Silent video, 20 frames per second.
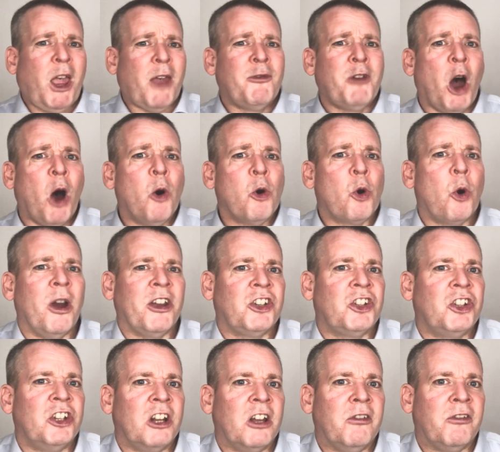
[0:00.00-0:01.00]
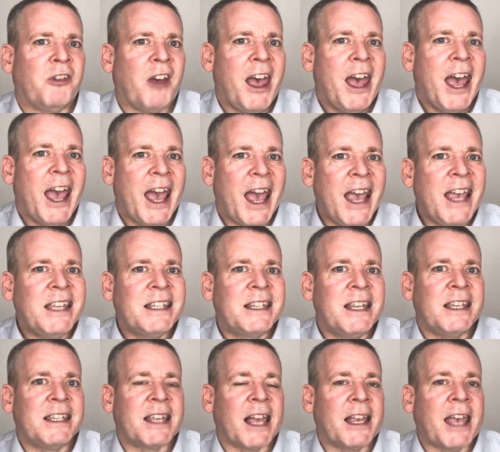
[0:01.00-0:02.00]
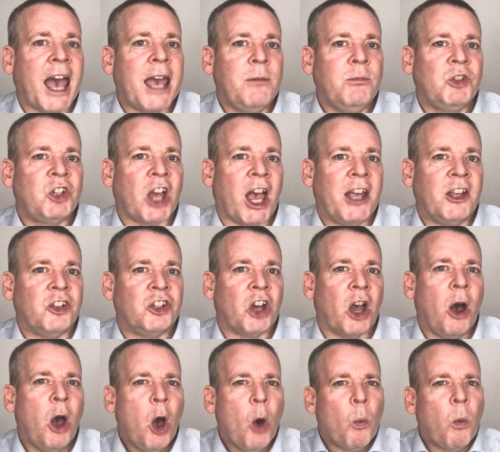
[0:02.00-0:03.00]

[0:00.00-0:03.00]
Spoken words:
the whole question of, is this a game changer?